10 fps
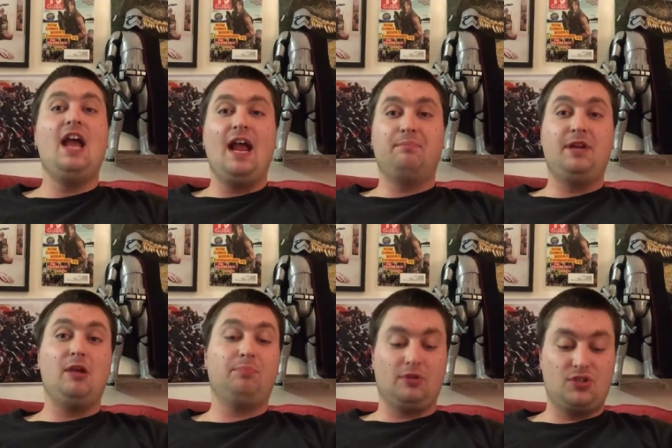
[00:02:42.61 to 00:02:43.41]
and
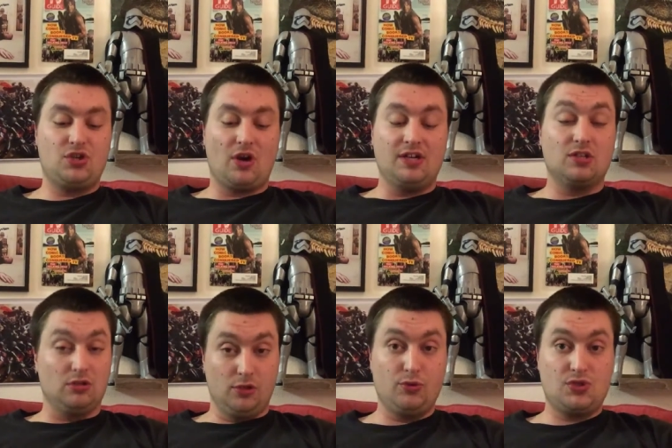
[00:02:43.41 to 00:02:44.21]
people are starting to
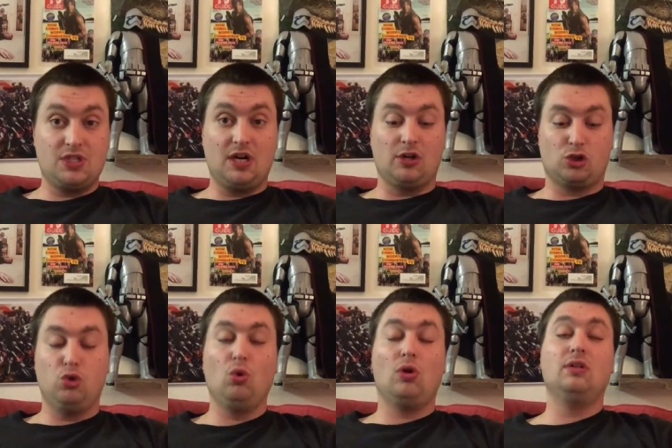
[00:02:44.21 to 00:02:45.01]
lose their
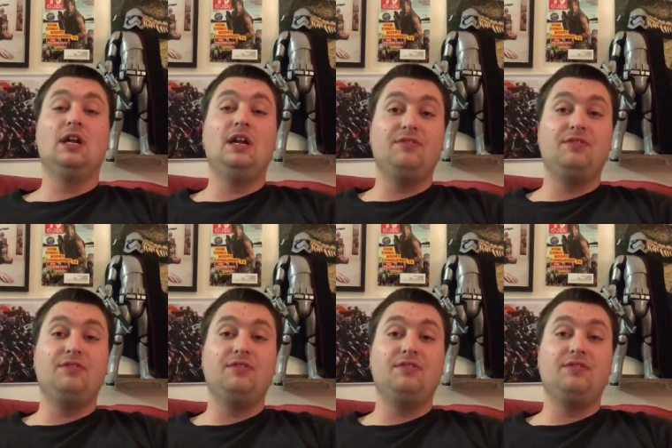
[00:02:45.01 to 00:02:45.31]
cool,